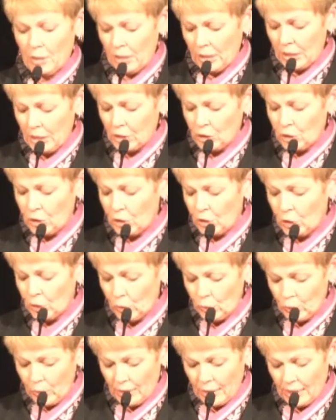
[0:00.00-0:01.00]
million to
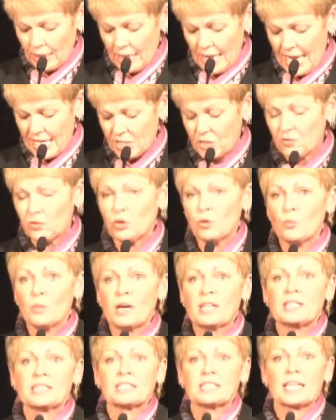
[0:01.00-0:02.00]
you in the last few
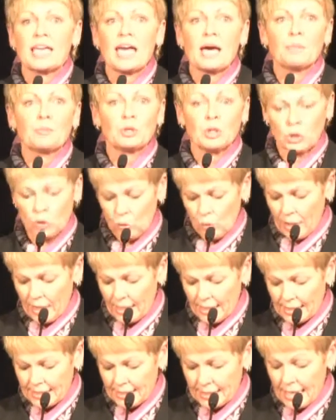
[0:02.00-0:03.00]
months in capital
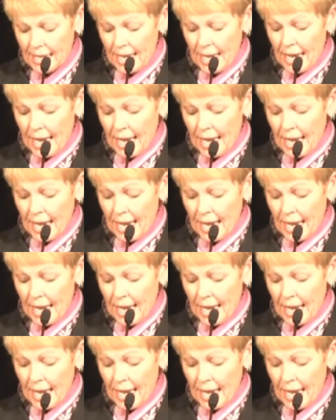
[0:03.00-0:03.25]
credits,